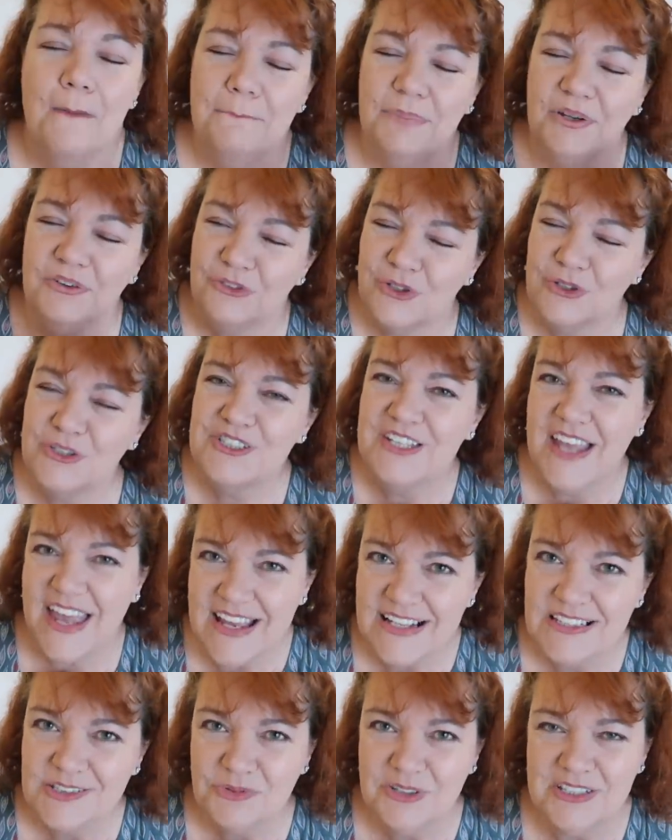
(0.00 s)
But of course it
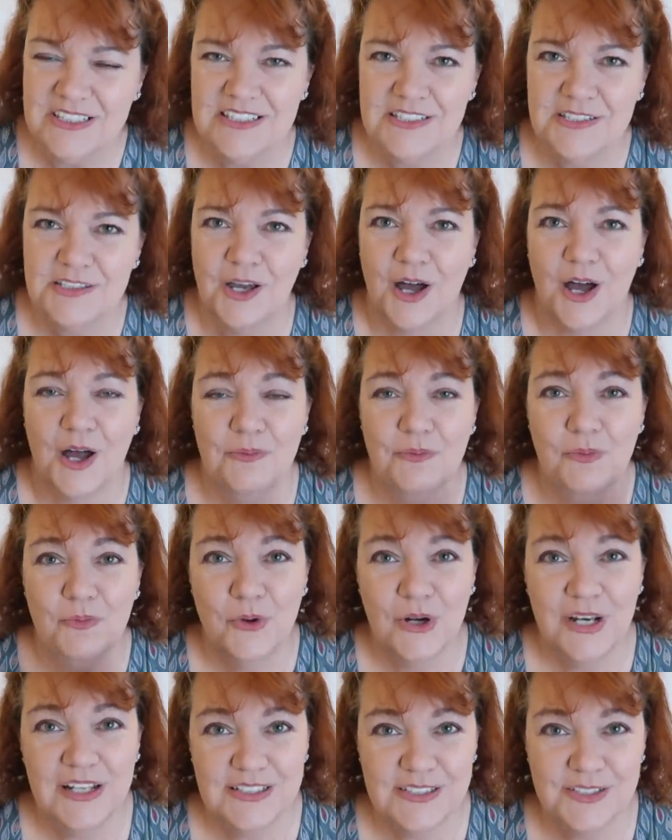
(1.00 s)
is winter time.
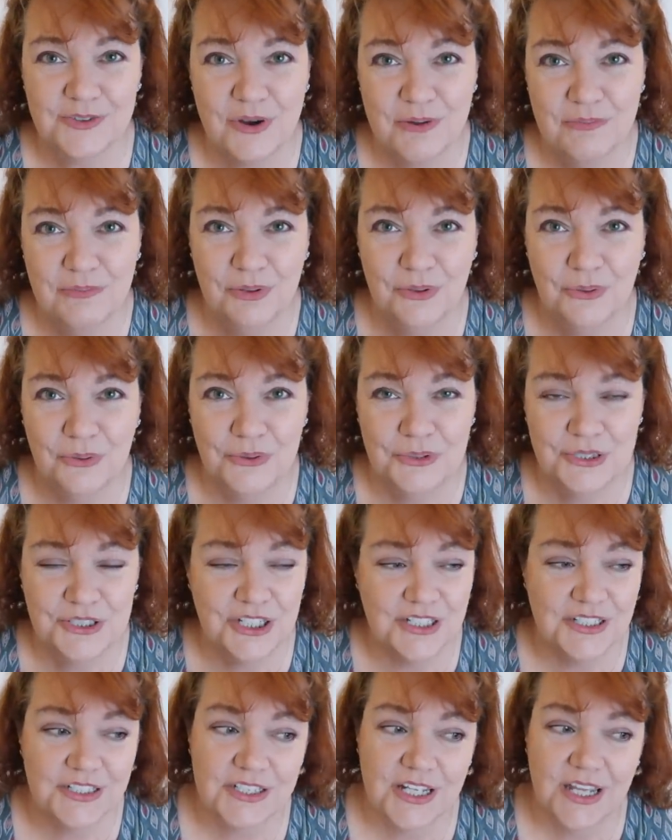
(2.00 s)
Woolies are
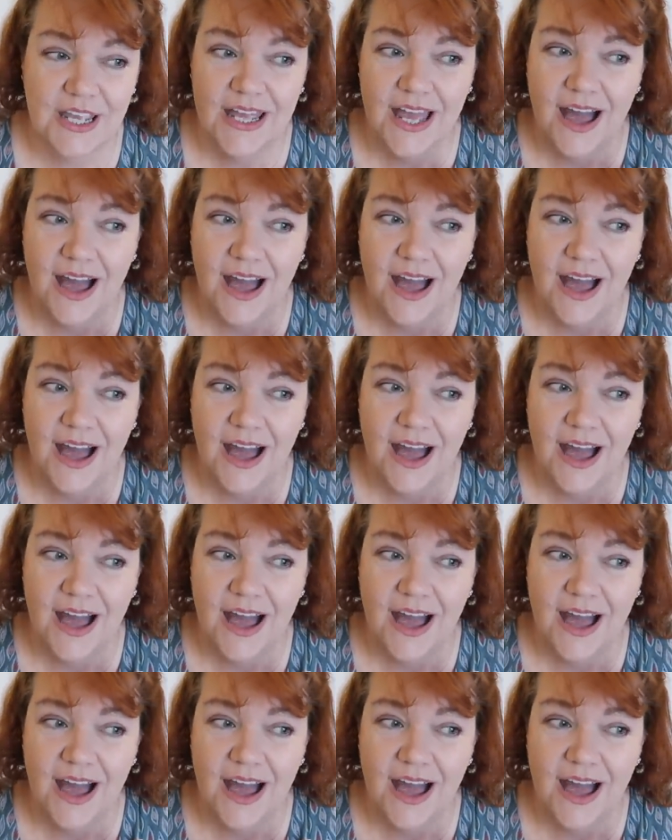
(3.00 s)
important.